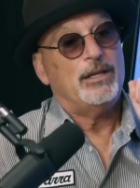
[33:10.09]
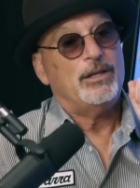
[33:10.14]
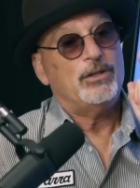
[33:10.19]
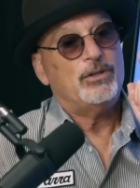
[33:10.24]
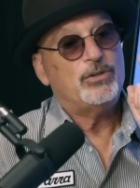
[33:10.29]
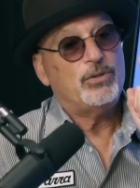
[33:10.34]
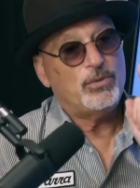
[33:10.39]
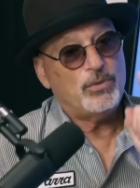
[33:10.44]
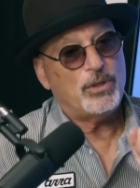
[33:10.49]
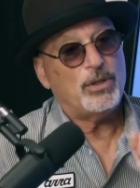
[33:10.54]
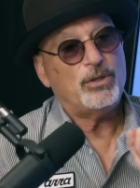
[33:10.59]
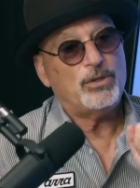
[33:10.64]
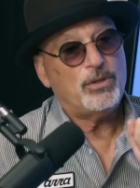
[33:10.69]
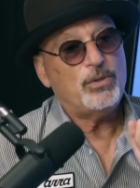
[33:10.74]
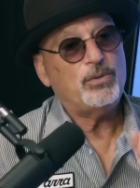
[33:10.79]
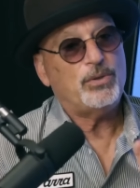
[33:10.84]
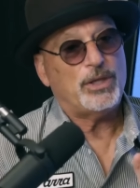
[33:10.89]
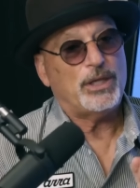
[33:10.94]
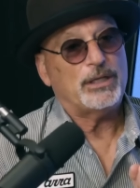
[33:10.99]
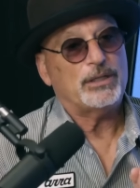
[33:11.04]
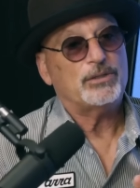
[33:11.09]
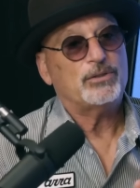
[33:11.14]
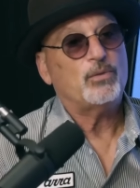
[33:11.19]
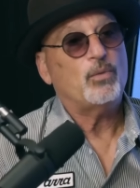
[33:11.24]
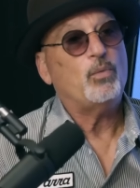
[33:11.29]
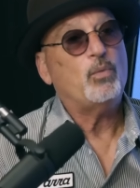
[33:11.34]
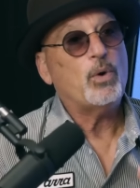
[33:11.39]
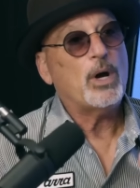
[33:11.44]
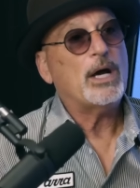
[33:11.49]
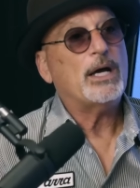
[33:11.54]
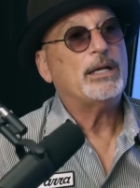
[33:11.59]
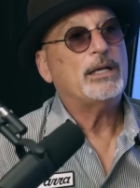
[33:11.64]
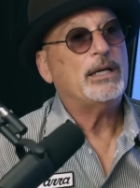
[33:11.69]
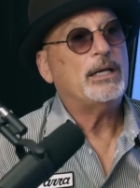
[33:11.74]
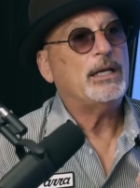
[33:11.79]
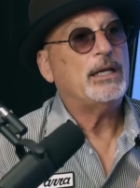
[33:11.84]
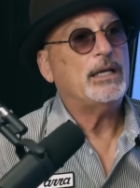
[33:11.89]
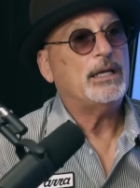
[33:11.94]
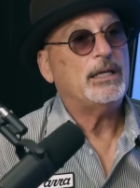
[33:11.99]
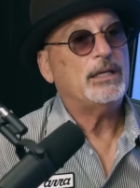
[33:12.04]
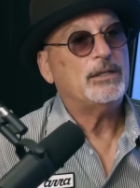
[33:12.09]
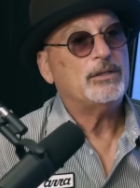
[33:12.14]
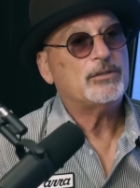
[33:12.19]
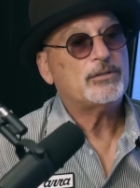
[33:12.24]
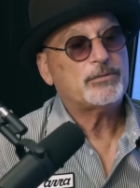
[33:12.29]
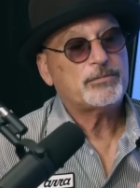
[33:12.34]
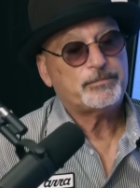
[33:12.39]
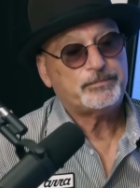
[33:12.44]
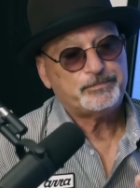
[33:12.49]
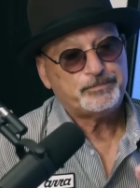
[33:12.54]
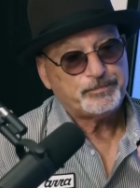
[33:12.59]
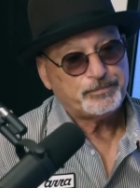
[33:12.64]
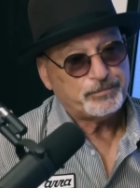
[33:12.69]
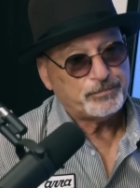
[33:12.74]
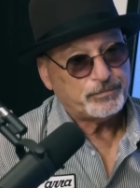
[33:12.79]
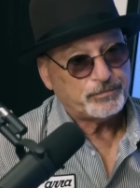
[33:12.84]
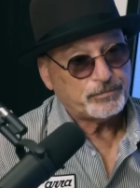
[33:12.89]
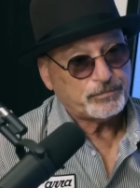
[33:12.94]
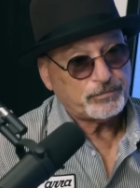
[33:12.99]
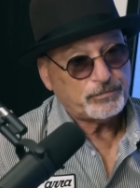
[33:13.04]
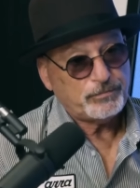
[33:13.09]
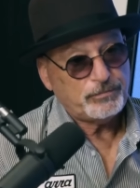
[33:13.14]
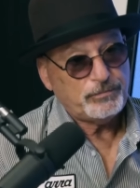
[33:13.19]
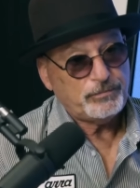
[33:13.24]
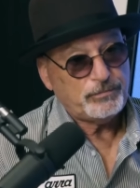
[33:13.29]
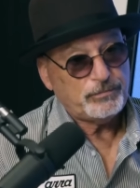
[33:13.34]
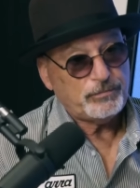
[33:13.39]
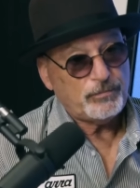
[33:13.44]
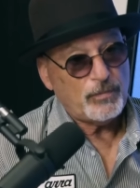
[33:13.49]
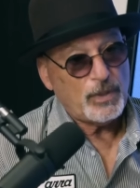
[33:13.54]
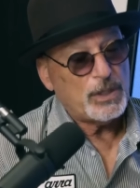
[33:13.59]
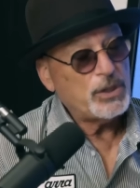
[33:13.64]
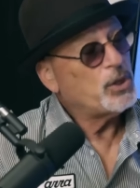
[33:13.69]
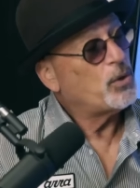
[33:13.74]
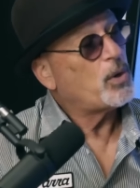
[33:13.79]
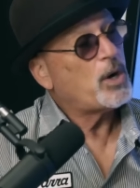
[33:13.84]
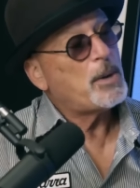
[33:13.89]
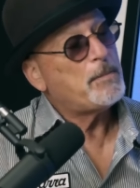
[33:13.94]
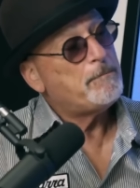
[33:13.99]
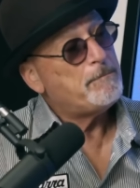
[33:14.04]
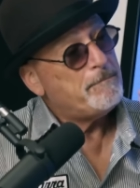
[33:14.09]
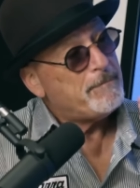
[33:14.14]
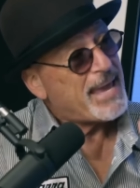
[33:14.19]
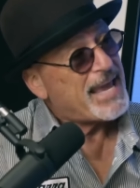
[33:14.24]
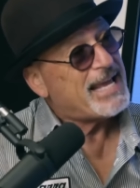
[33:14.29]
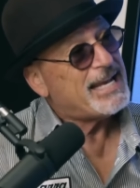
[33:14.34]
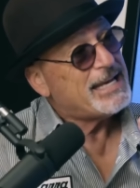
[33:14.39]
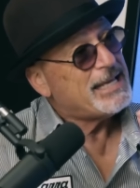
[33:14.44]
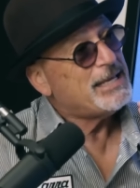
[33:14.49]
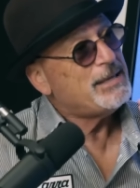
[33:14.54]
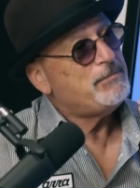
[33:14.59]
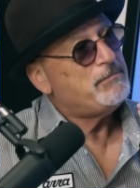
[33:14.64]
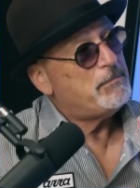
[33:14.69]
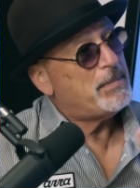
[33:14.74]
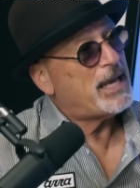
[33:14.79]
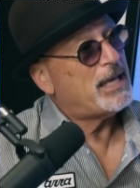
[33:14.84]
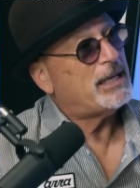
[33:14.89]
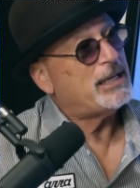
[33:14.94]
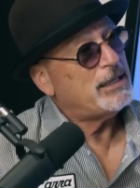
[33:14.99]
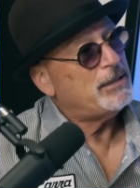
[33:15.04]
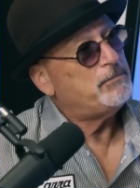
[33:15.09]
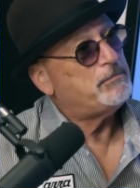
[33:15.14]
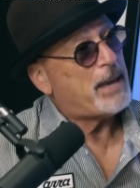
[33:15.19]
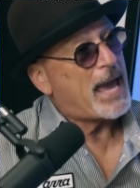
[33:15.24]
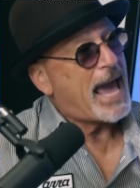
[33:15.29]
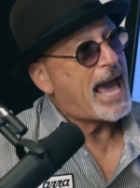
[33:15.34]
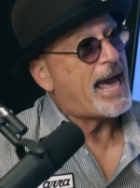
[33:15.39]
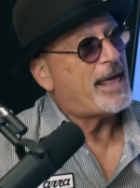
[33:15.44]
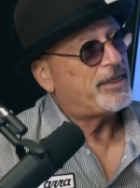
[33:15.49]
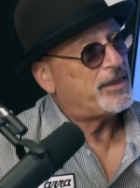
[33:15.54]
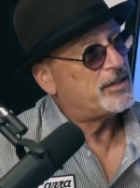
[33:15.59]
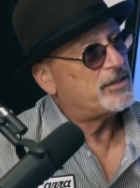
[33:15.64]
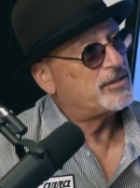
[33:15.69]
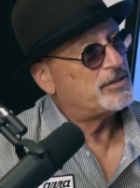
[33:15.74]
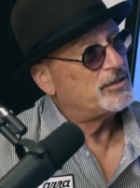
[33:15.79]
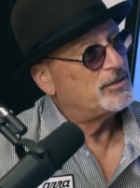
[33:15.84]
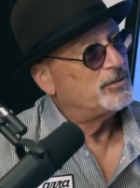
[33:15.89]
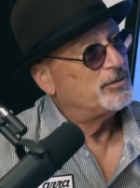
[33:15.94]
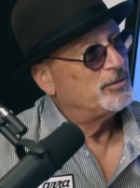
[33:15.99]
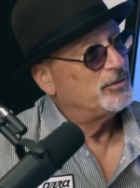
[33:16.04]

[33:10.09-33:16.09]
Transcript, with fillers: two, two things. One is there are many, many paths.